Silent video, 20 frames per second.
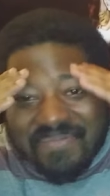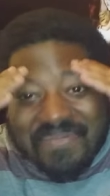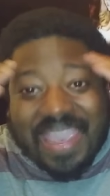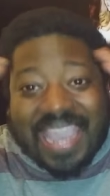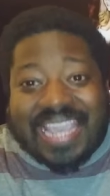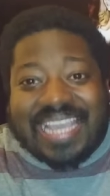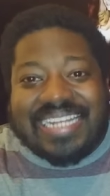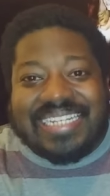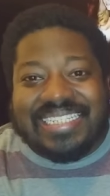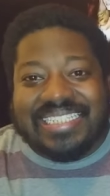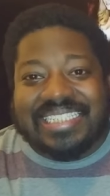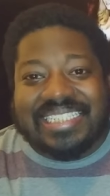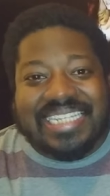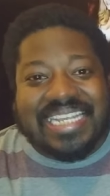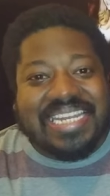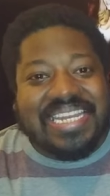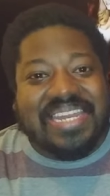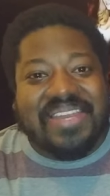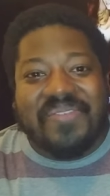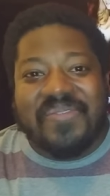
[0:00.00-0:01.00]
Megan just
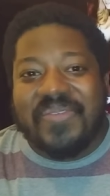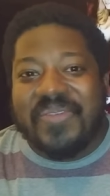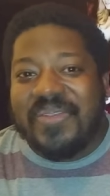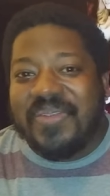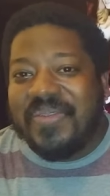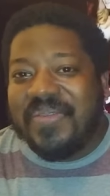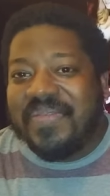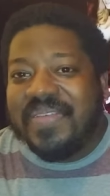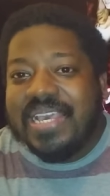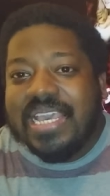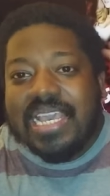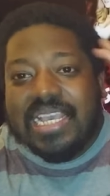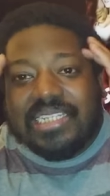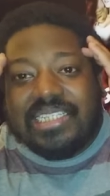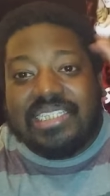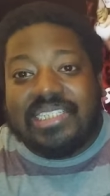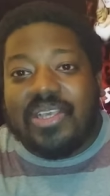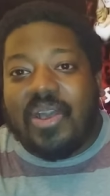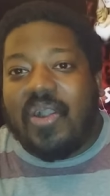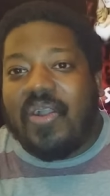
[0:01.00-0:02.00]
sitting in the room.
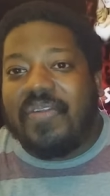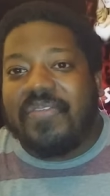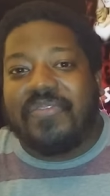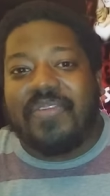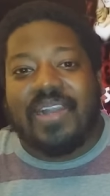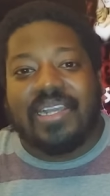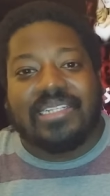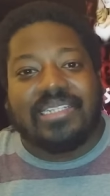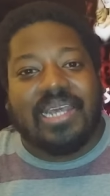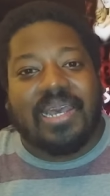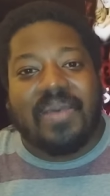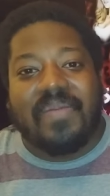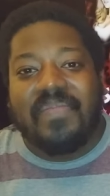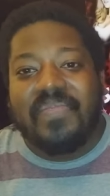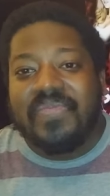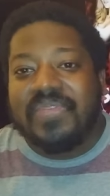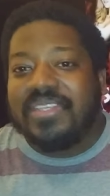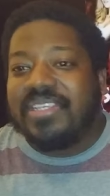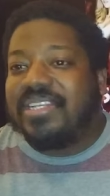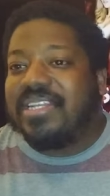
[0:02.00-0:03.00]
She's all fucked up.
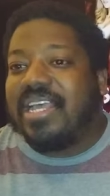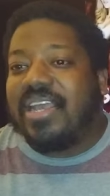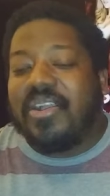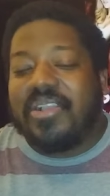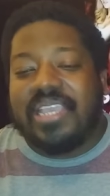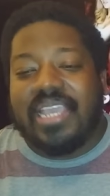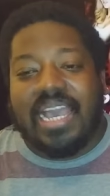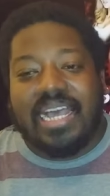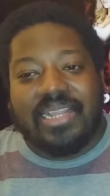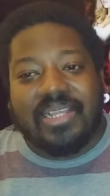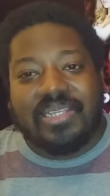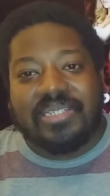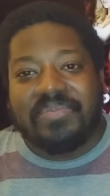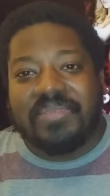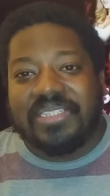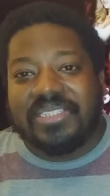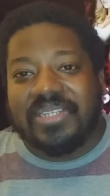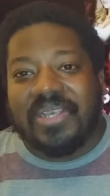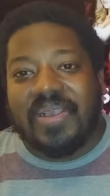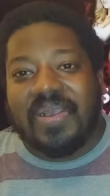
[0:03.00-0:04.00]
She's like, okay, I lost
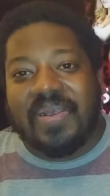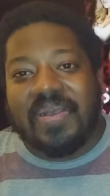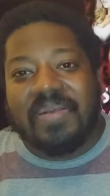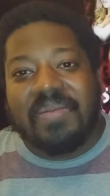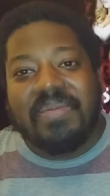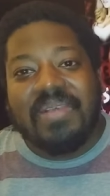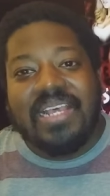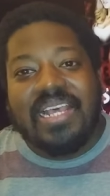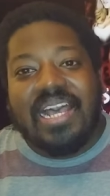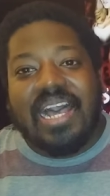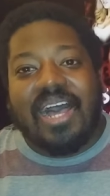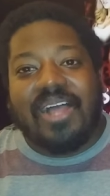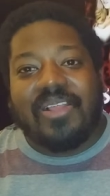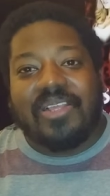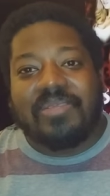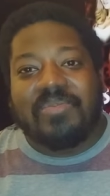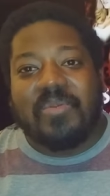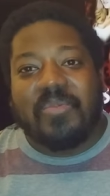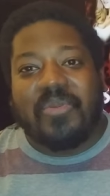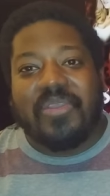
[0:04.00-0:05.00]
my job. I
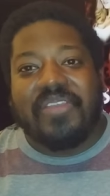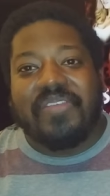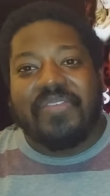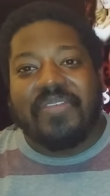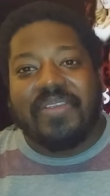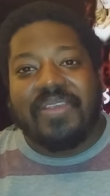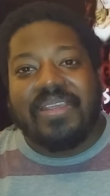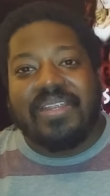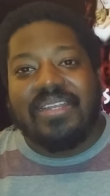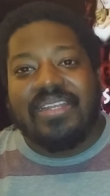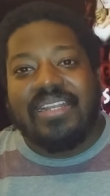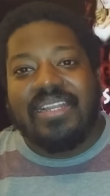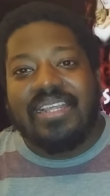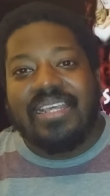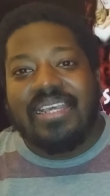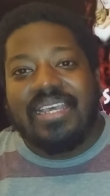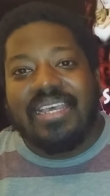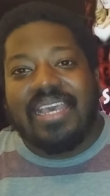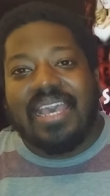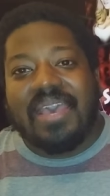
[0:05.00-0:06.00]
lost my boyfriend,
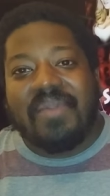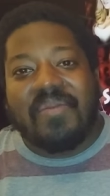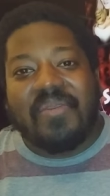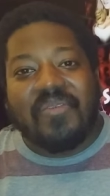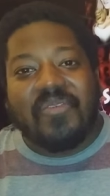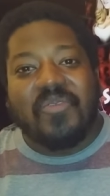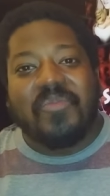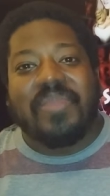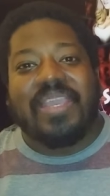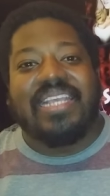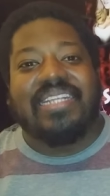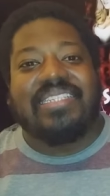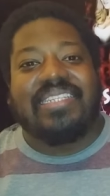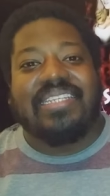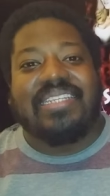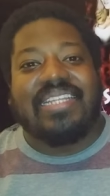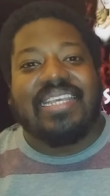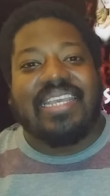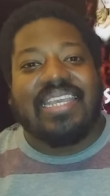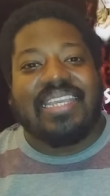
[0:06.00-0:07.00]
and my roommate's
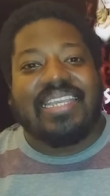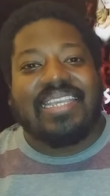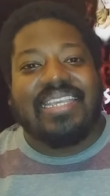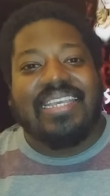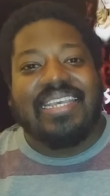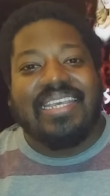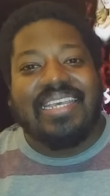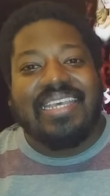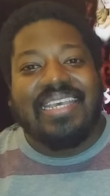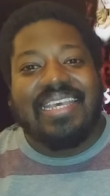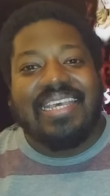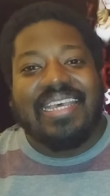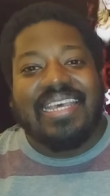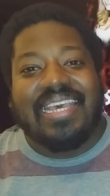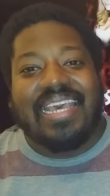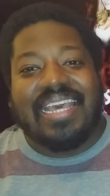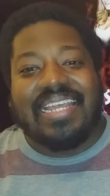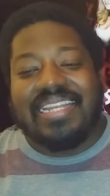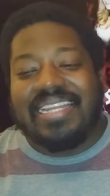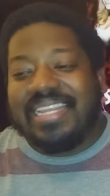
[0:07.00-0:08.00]
a dick.
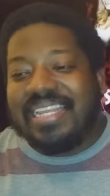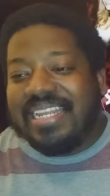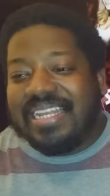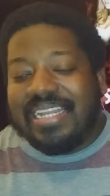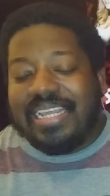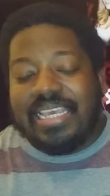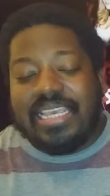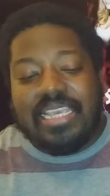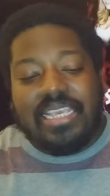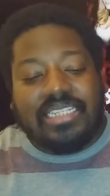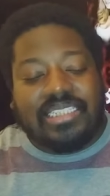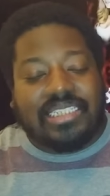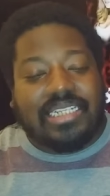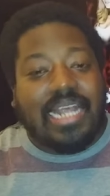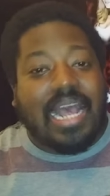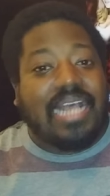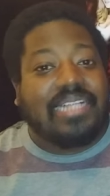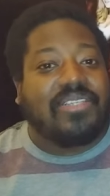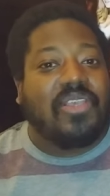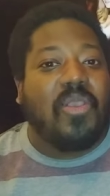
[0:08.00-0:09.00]
and then he
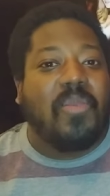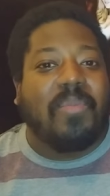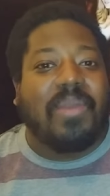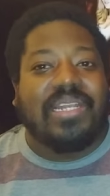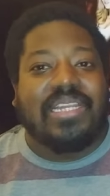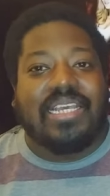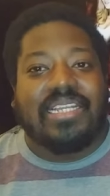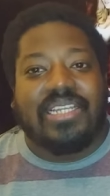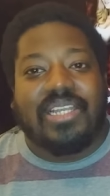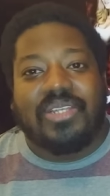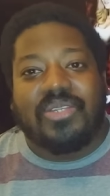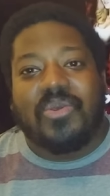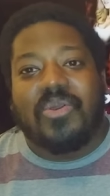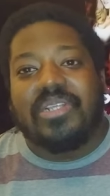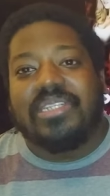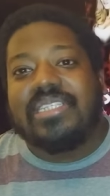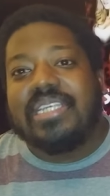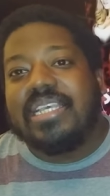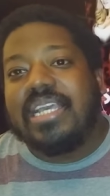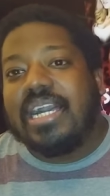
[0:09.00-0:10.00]
slides her money under the door
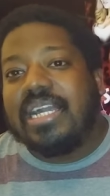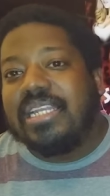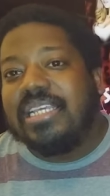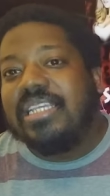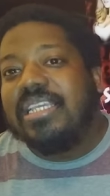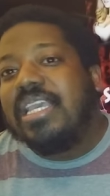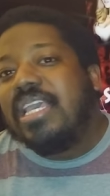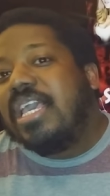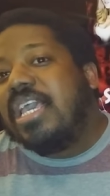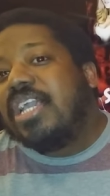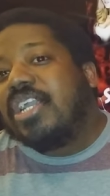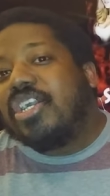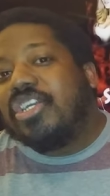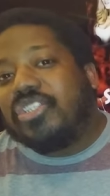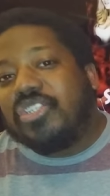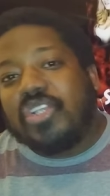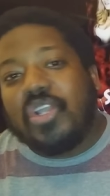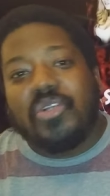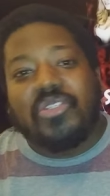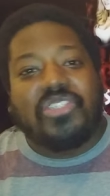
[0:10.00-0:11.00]
and say, "Honey,
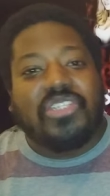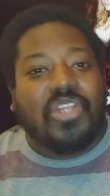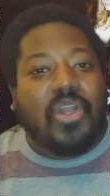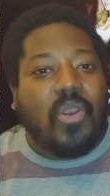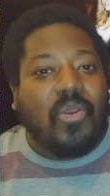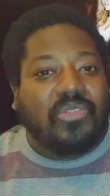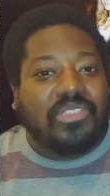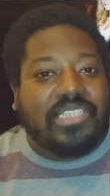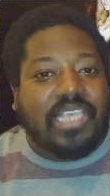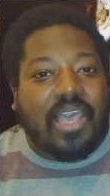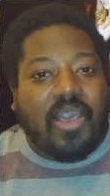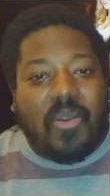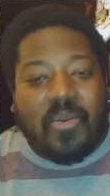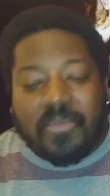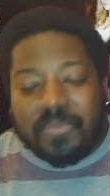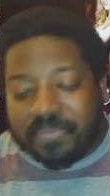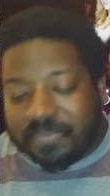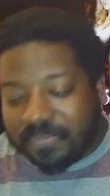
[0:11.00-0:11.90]
could you go to the hotel